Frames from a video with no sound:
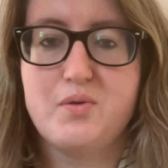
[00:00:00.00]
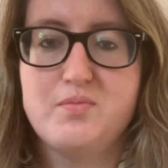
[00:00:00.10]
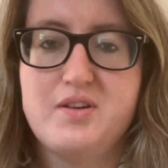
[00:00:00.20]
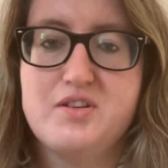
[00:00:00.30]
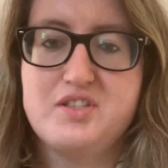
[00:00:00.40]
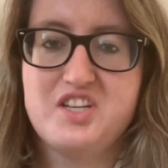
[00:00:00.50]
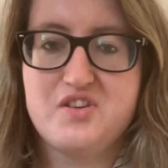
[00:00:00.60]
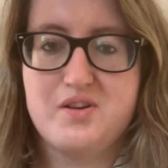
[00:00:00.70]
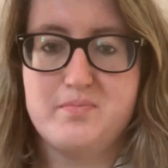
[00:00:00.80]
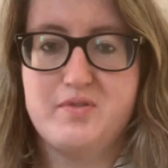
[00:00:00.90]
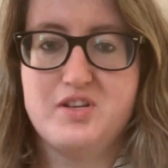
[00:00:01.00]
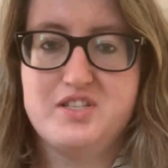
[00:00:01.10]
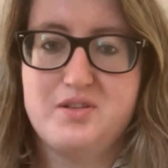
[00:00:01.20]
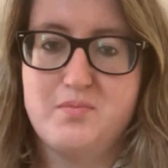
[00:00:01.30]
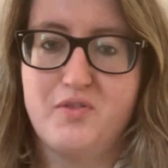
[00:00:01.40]
I will be using your
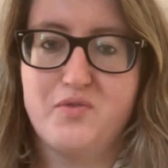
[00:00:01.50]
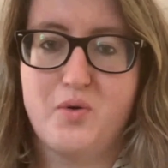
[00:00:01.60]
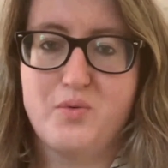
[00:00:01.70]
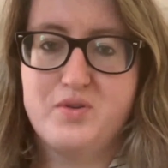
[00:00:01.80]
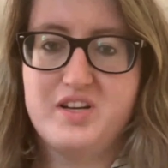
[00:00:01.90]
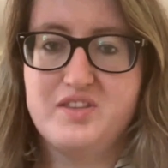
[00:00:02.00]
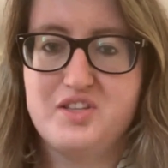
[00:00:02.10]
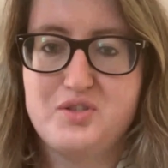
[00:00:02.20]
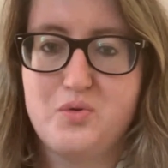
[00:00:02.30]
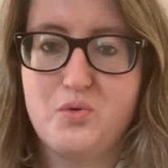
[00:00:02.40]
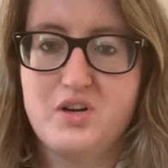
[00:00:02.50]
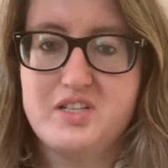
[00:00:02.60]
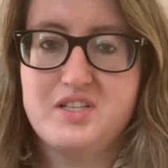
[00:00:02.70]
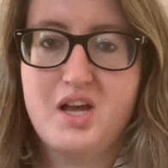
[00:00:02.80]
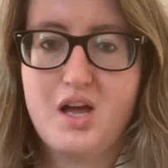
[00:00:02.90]
input to move forward in this
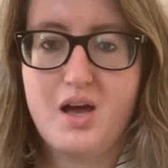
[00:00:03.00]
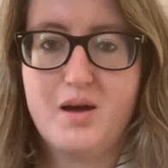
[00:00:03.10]
course.